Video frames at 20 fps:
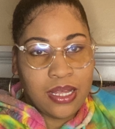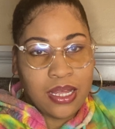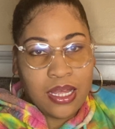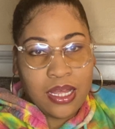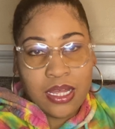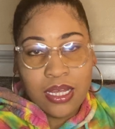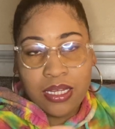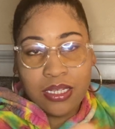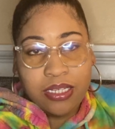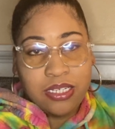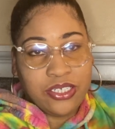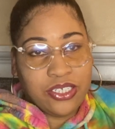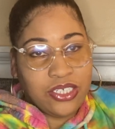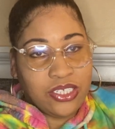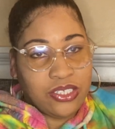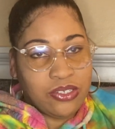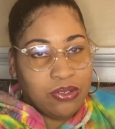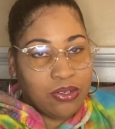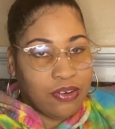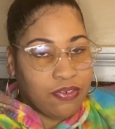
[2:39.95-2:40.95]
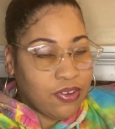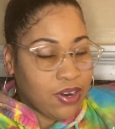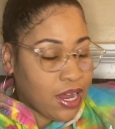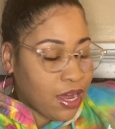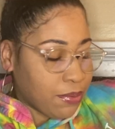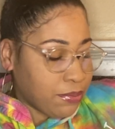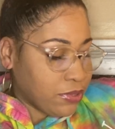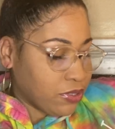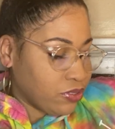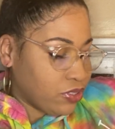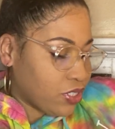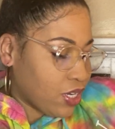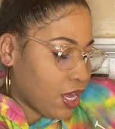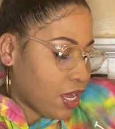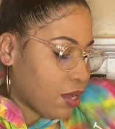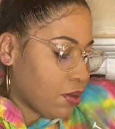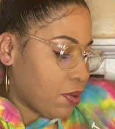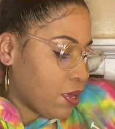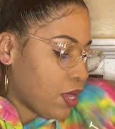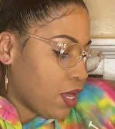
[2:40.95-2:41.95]
I think she's doing a phenomenal
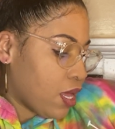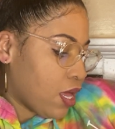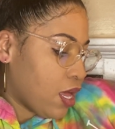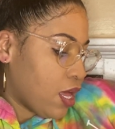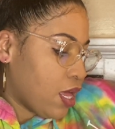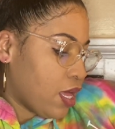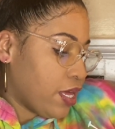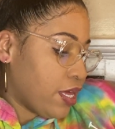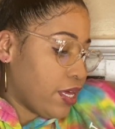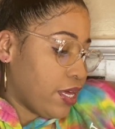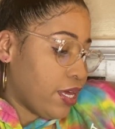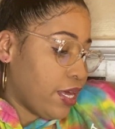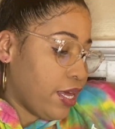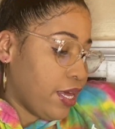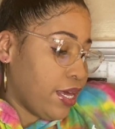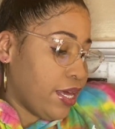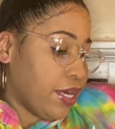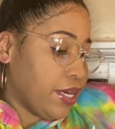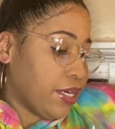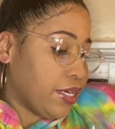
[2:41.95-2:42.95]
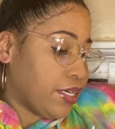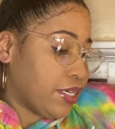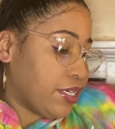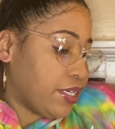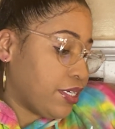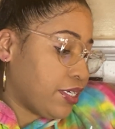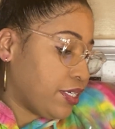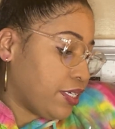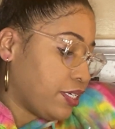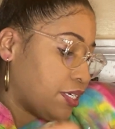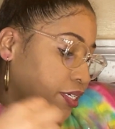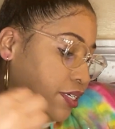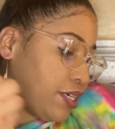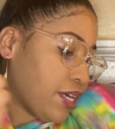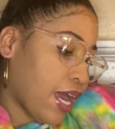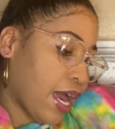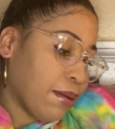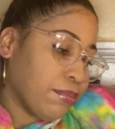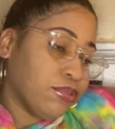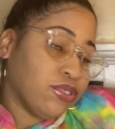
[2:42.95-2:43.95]
job in
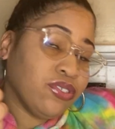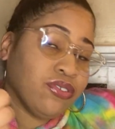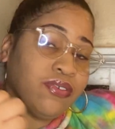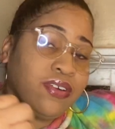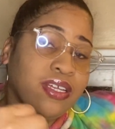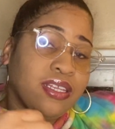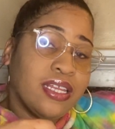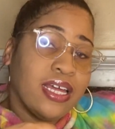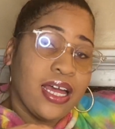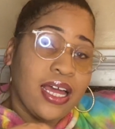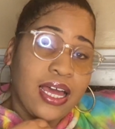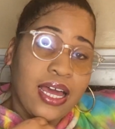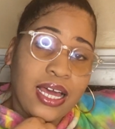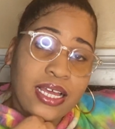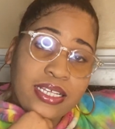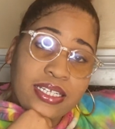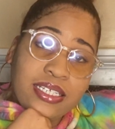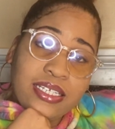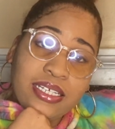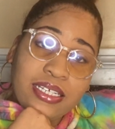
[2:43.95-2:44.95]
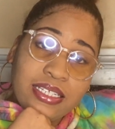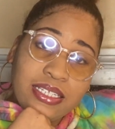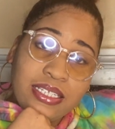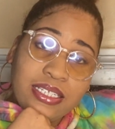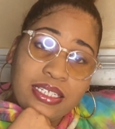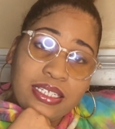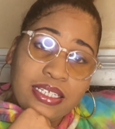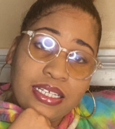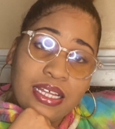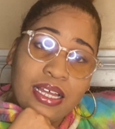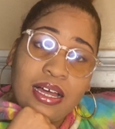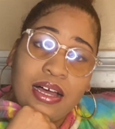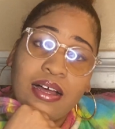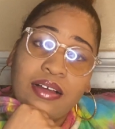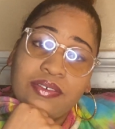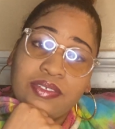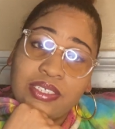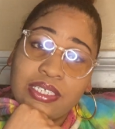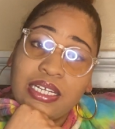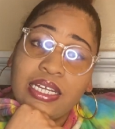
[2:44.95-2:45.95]
capturing the essence
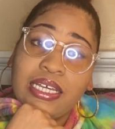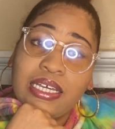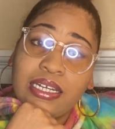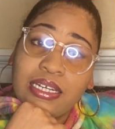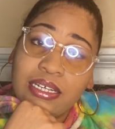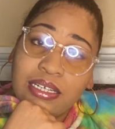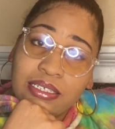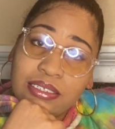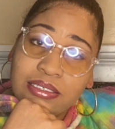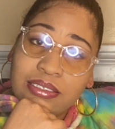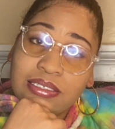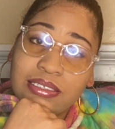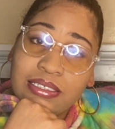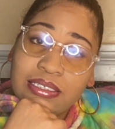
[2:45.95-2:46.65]
of Selena.